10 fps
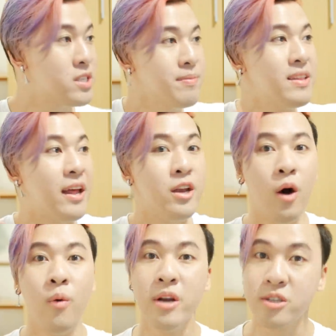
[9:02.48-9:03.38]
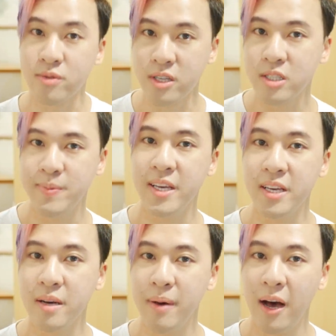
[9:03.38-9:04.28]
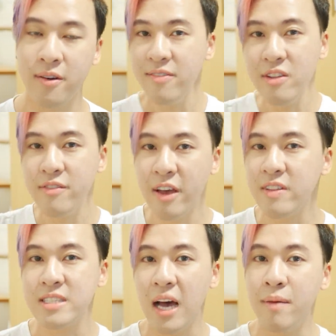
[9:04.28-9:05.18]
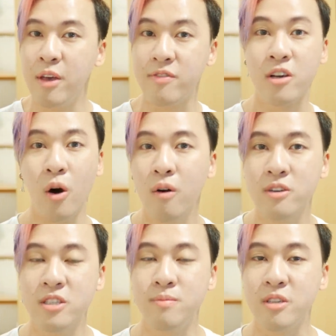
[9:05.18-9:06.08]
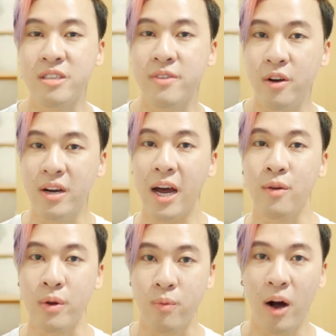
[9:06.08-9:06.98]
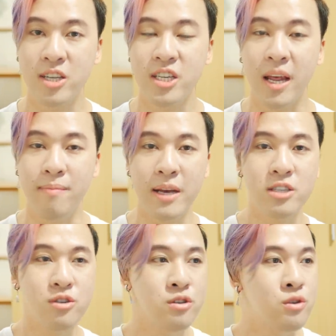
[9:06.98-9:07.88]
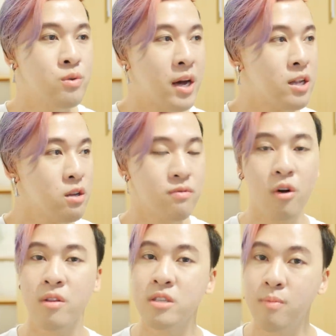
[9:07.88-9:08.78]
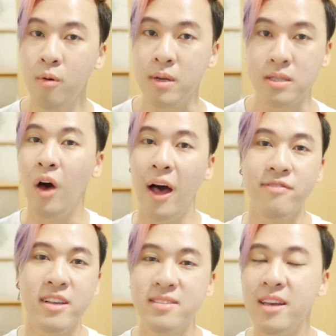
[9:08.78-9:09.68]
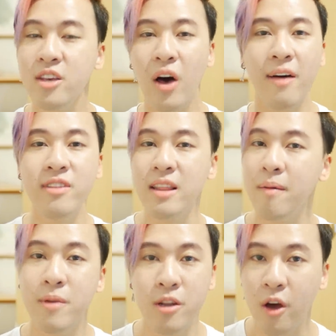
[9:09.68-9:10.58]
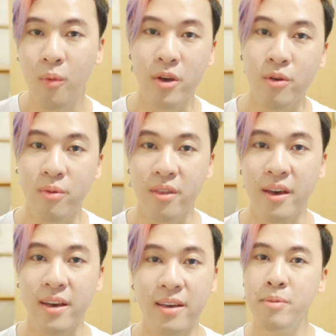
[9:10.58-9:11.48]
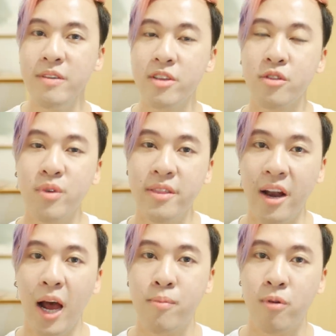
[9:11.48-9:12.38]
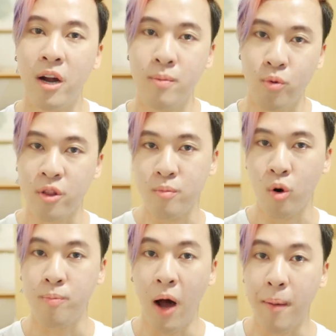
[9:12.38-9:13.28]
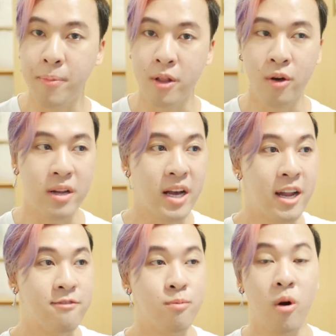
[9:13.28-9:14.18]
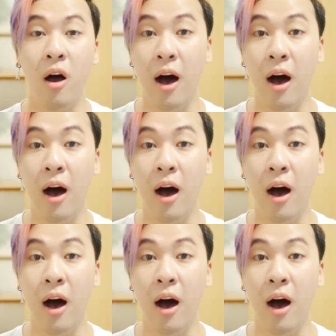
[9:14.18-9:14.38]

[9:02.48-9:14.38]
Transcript: or something that no one is really speaking about. Definitely if you have the time, you have to go over to the music video and kind of rewatch it and make sure you kind of look for all these moments. You'll have to see, you'll have to let me know what you think. I believe the three that I brought up were the more popular and kind of more